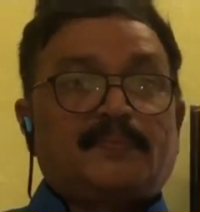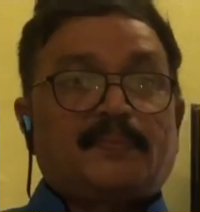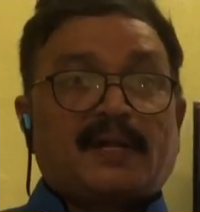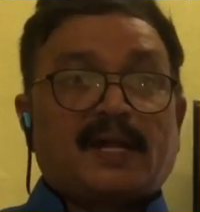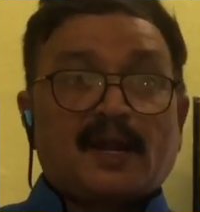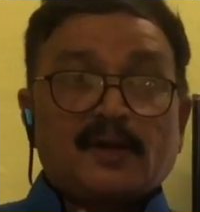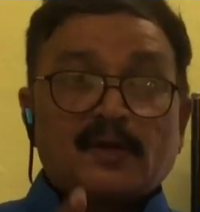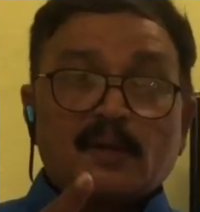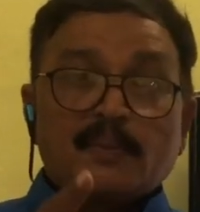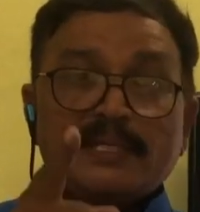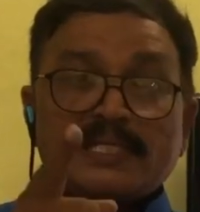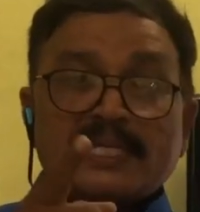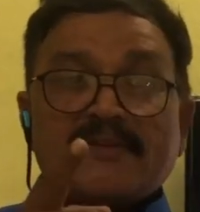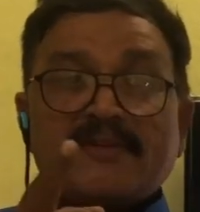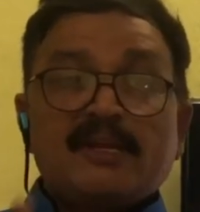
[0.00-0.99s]
condom is
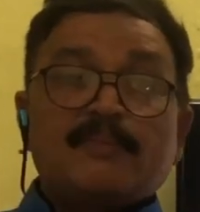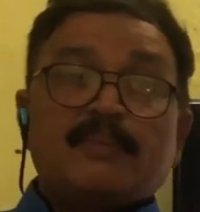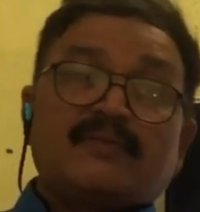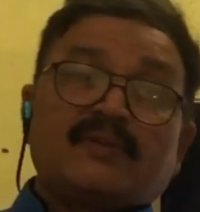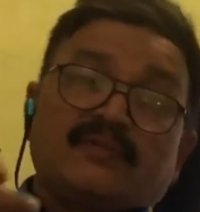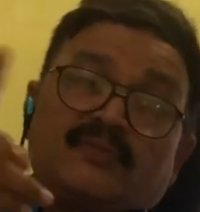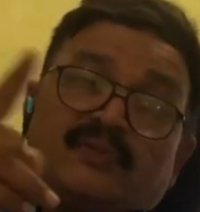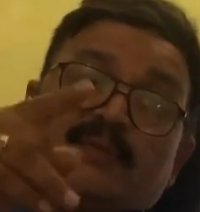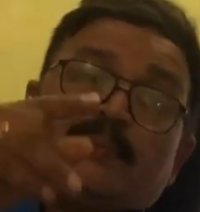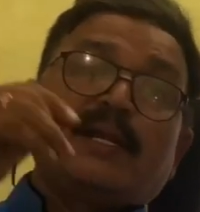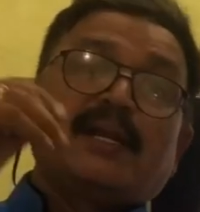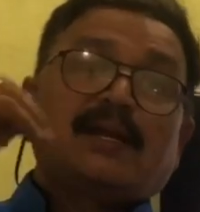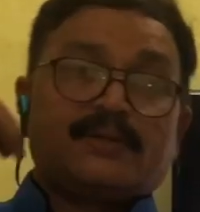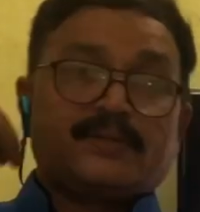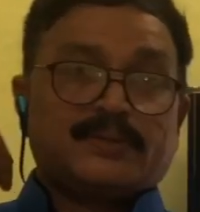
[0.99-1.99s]
available for female
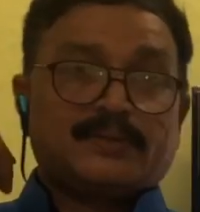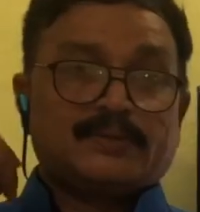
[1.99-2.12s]
also.